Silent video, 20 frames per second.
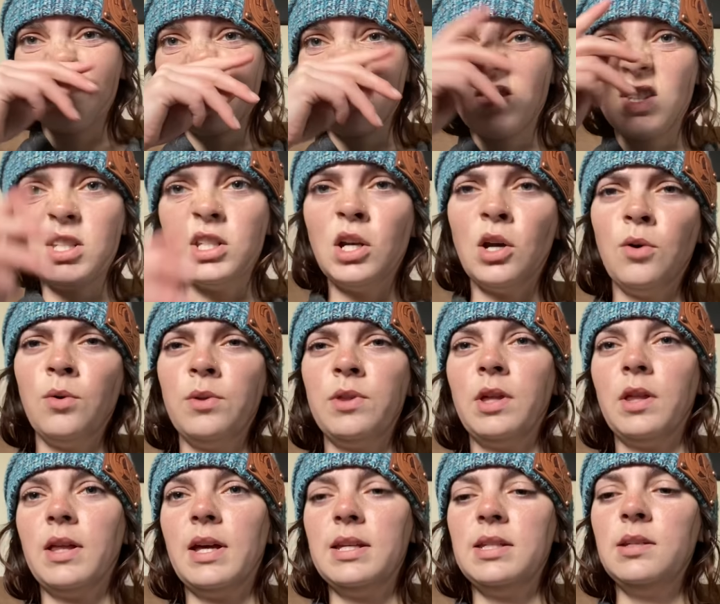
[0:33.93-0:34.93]
So
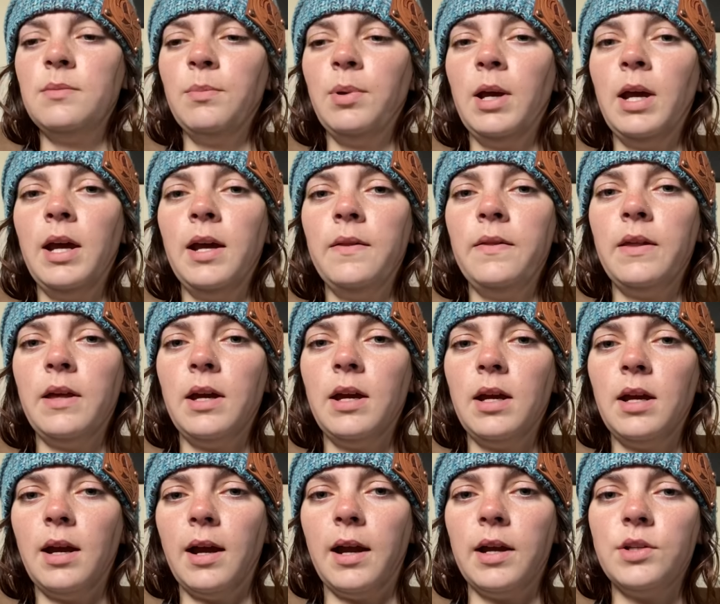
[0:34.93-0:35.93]
the lesson plan
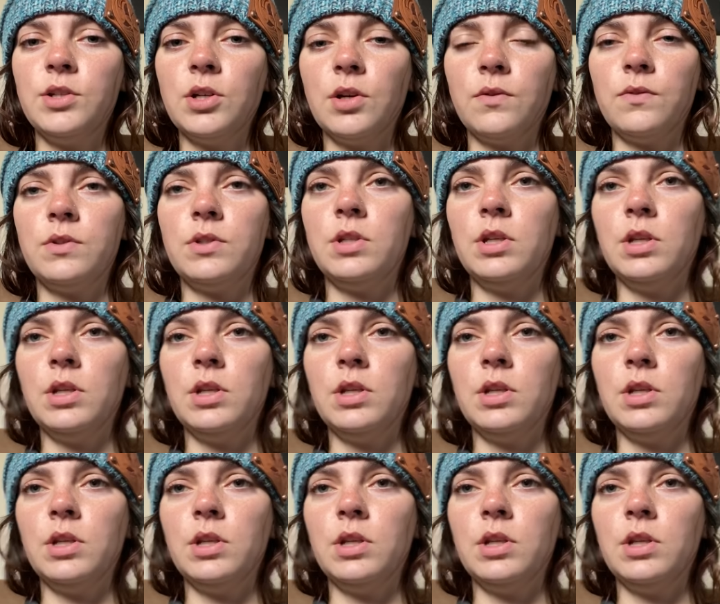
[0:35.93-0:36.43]
that I chose to